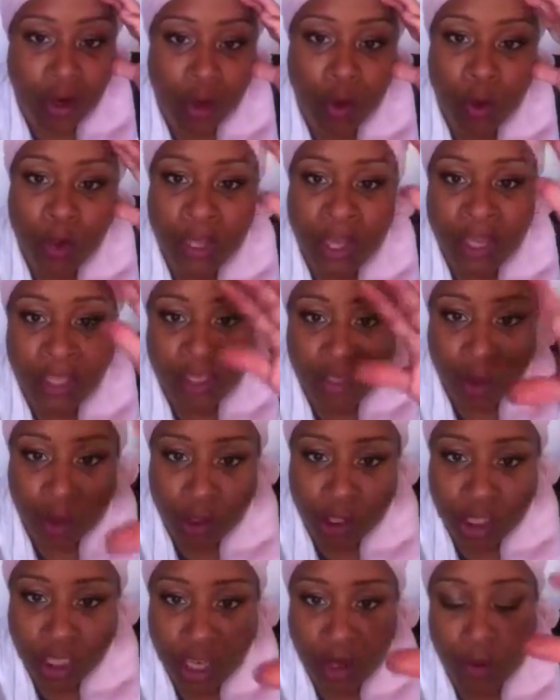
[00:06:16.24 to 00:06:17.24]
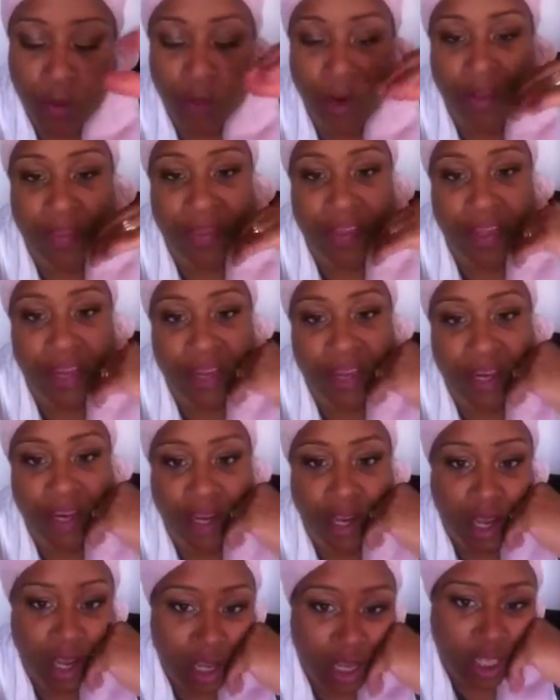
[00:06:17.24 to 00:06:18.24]
who they associate with,
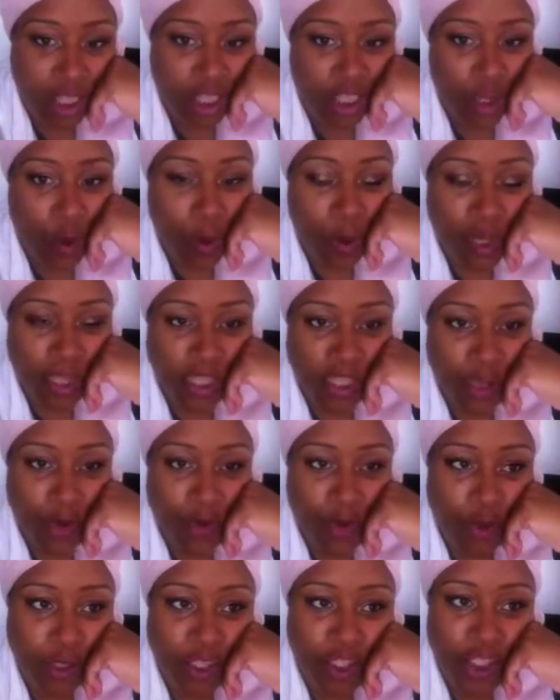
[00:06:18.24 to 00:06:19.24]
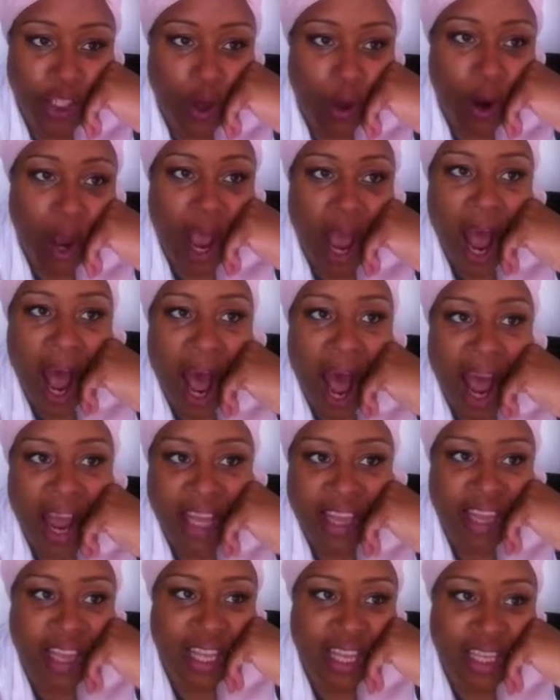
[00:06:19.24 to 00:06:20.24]
and so on and so forth. So
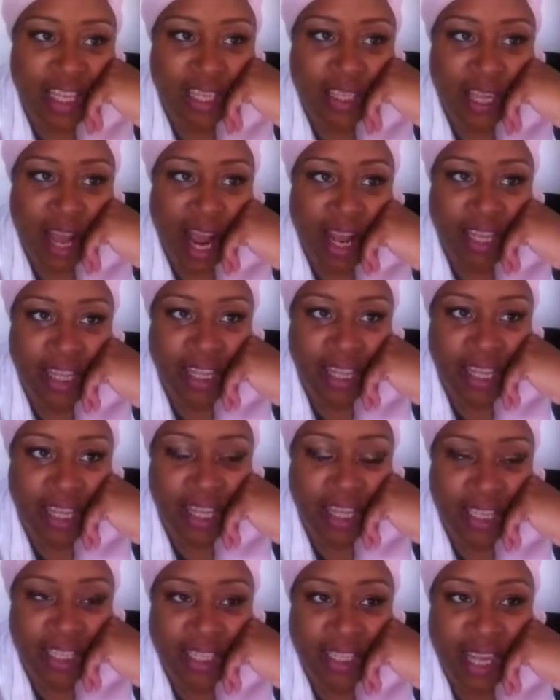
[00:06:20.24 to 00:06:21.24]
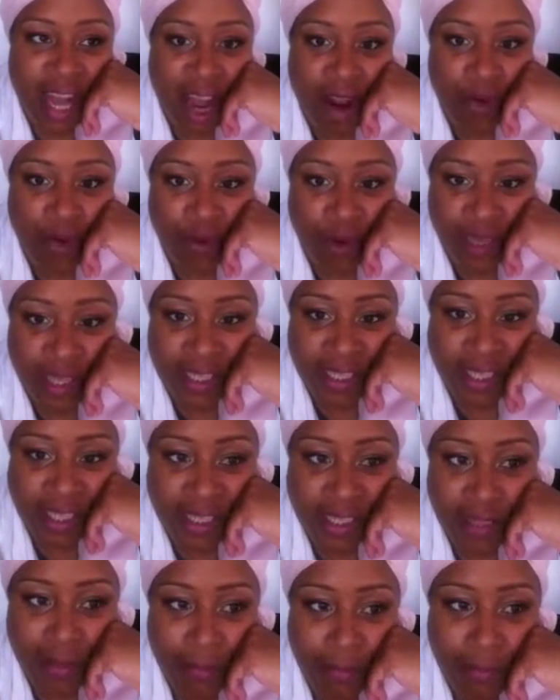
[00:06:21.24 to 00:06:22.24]
I think it's not
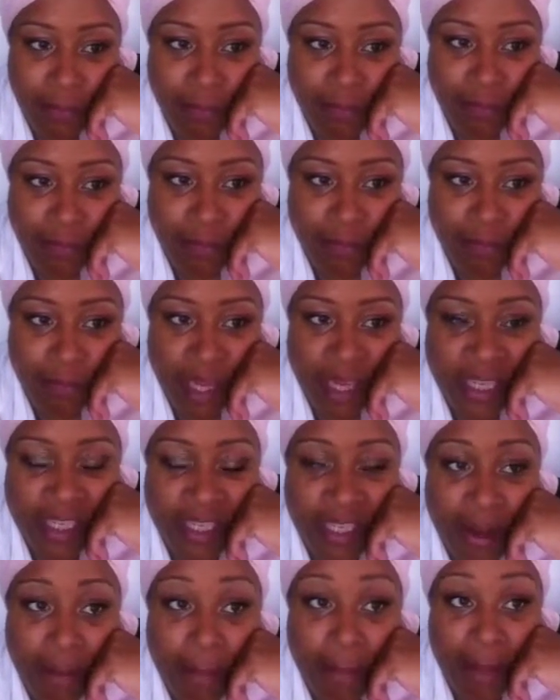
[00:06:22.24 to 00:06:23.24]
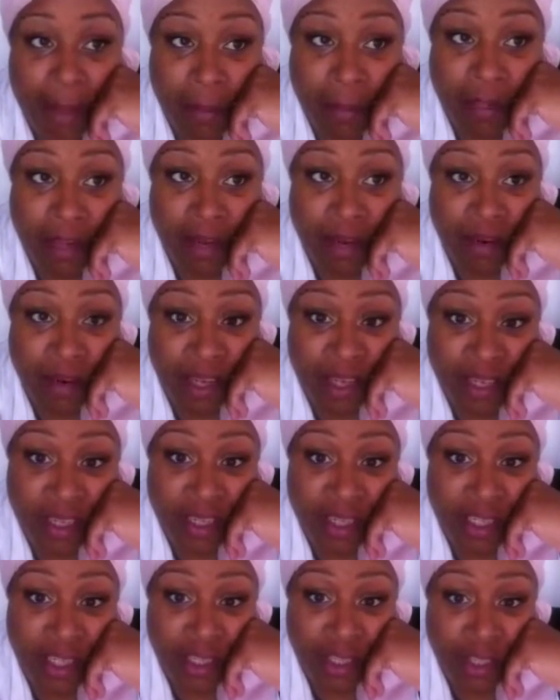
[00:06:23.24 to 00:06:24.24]
racism, except maybe there
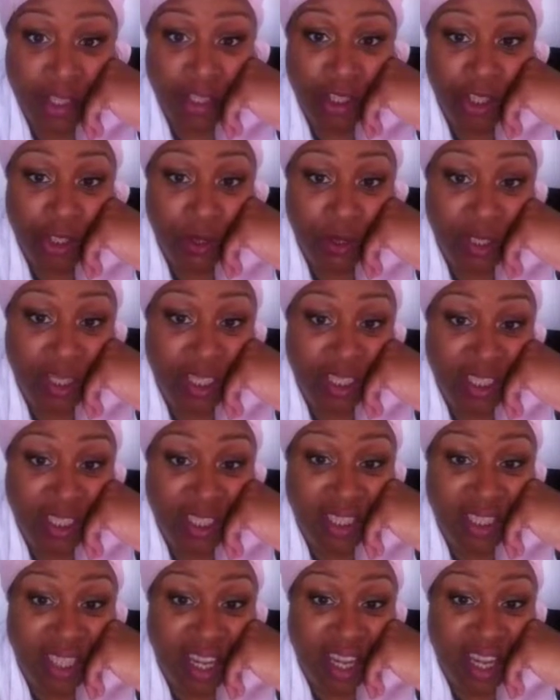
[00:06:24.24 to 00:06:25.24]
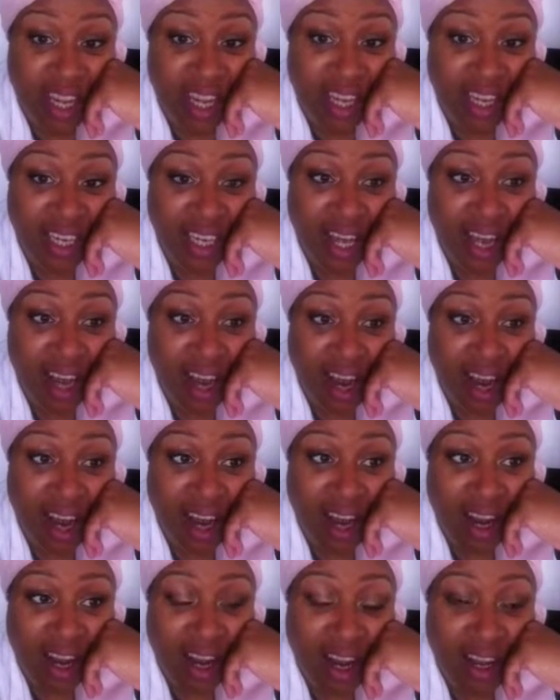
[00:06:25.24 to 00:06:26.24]
is to the Sudanese and
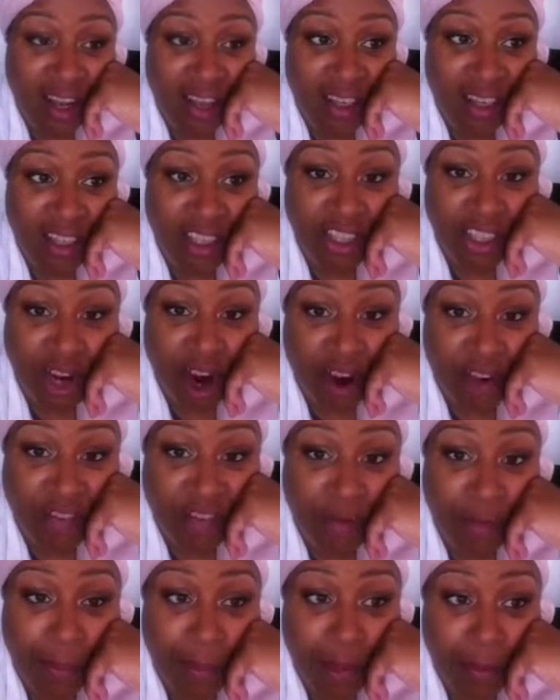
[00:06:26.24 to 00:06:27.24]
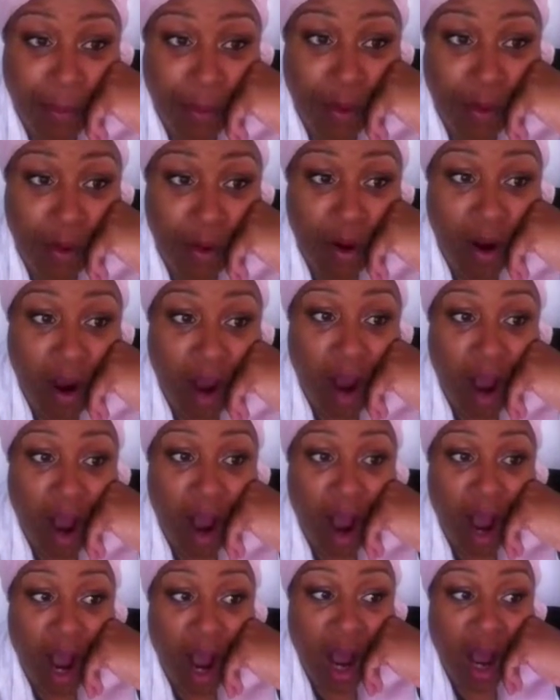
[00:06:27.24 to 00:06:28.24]
the Darfur people.
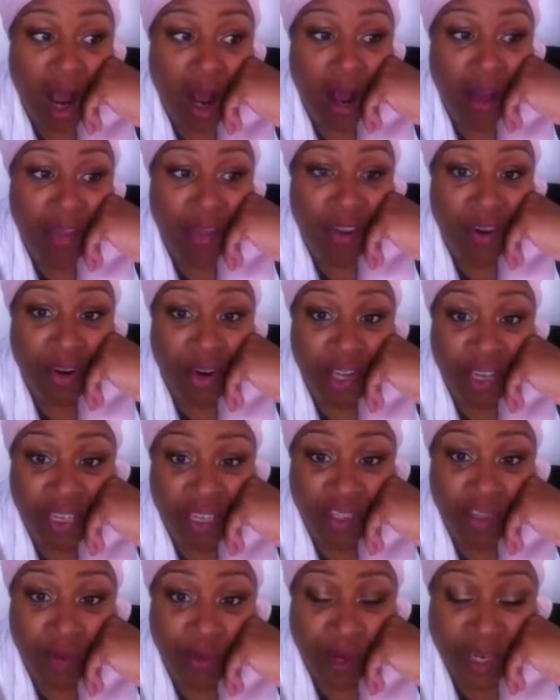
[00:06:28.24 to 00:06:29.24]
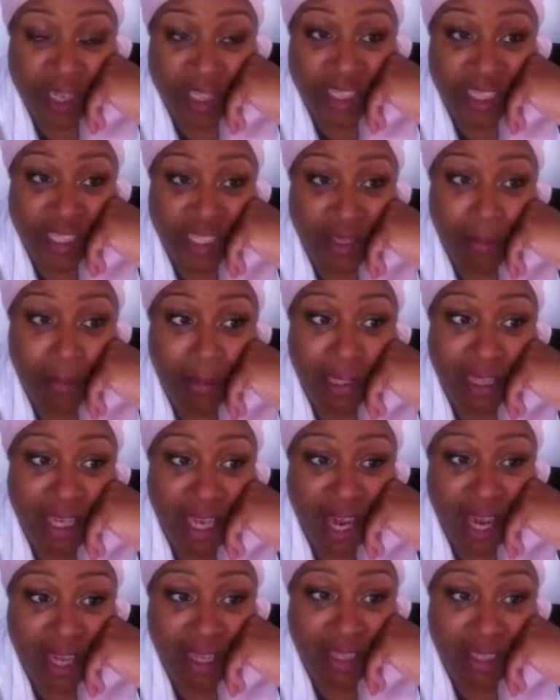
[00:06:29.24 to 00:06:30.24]
There is racism,
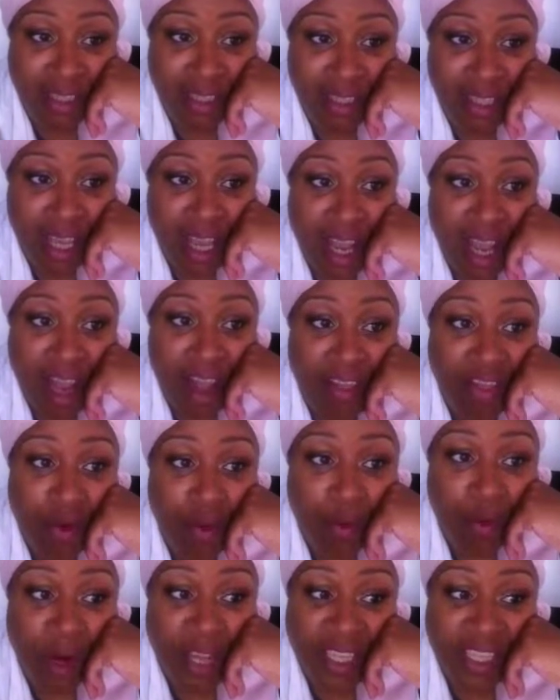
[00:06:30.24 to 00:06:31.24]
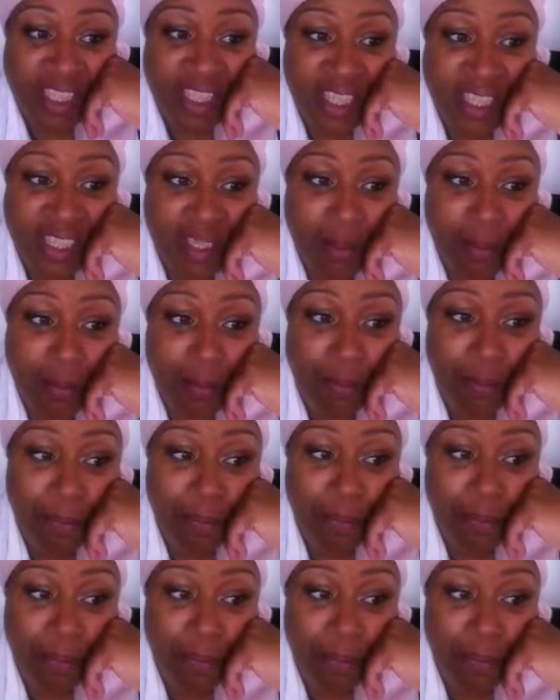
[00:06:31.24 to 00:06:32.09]
because the racism